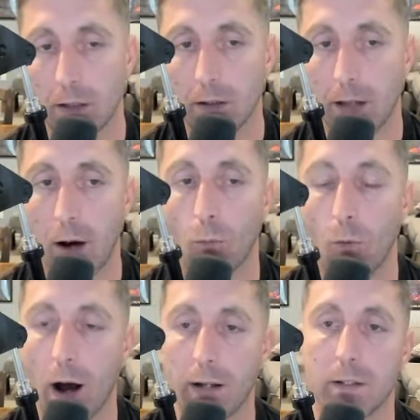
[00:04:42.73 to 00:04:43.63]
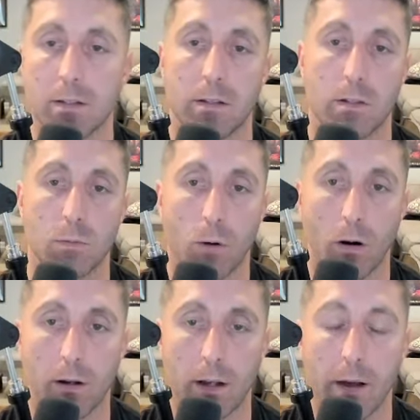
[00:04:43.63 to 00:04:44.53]
Now, why doesn't this
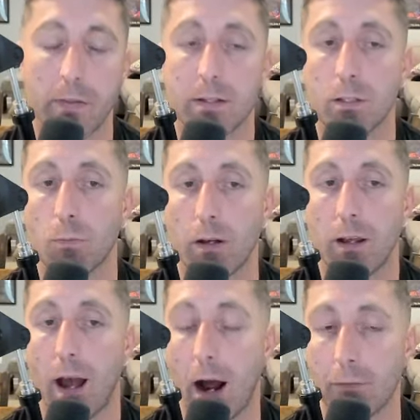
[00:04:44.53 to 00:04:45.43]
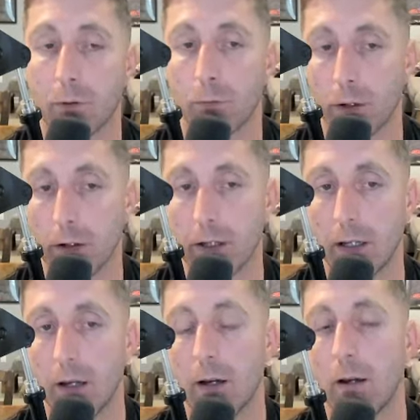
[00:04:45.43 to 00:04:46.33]
work? And this is why you have to
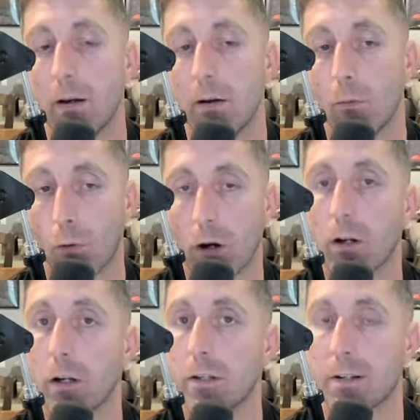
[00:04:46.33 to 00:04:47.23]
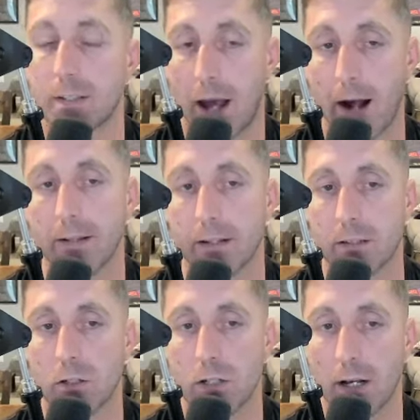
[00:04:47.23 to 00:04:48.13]
really work on your
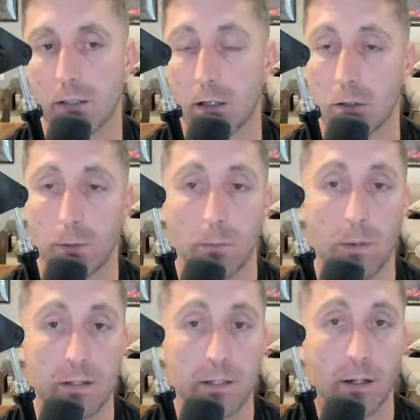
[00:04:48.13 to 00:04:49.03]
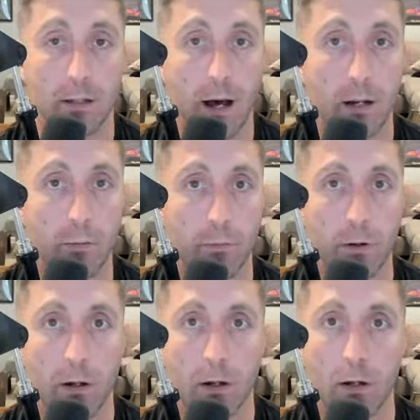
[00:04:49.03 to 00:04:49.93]
tactics in chess, because you'll be missing a lot of
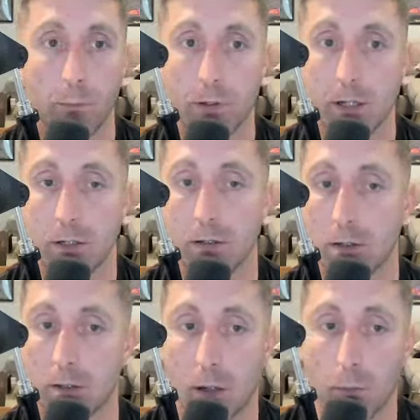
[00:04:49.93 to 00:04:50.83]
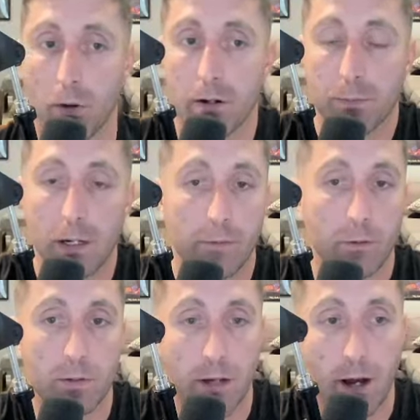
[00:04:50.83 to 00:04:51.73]
positions. Some players might
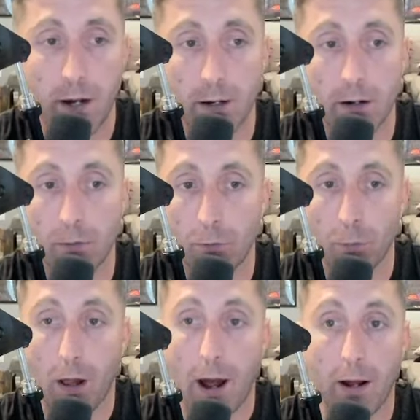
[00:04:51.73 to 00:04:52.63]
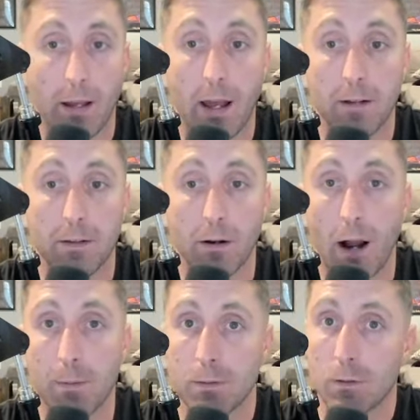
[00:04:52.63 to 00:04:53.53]
even resign here for black, and they're
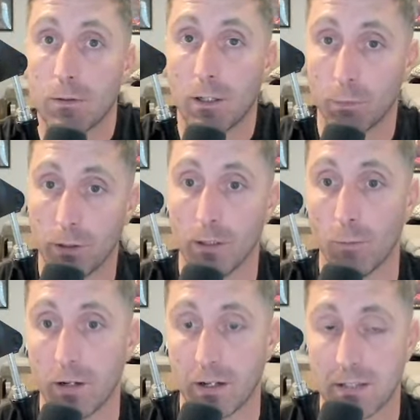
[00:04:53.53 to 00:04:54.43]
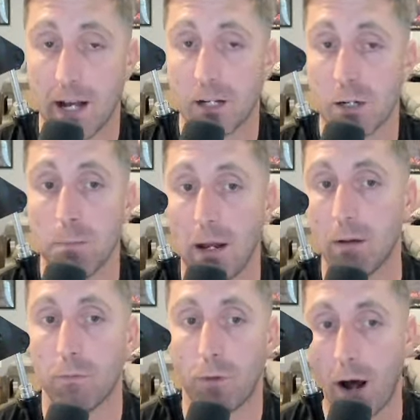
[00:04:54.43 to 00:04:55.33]
absolutely completely winning. It's actually
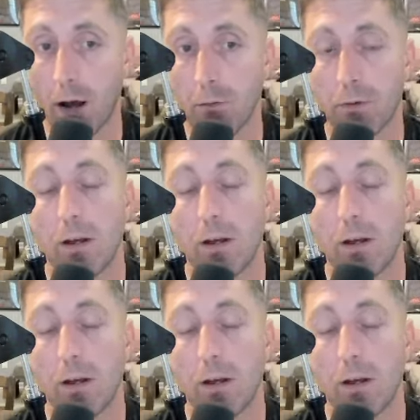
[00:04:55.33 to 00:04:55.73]
mate in 5,